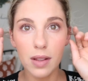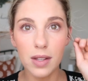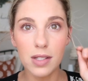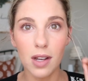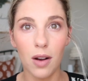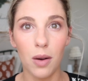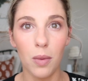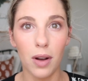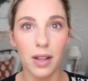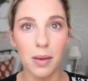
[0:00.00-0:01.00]
These got all
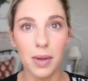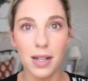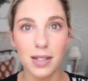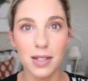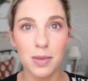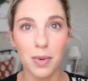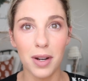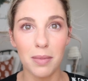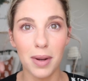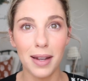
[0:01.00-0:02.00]
wonky because I
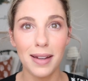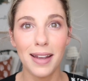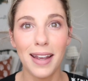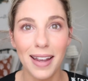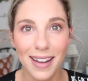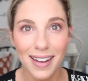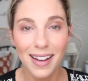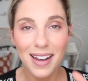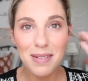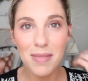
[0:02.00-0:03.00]
sprayed
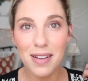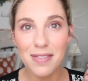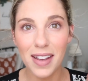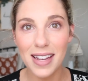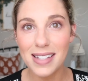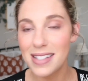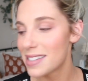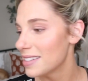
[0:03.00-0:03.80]
my face.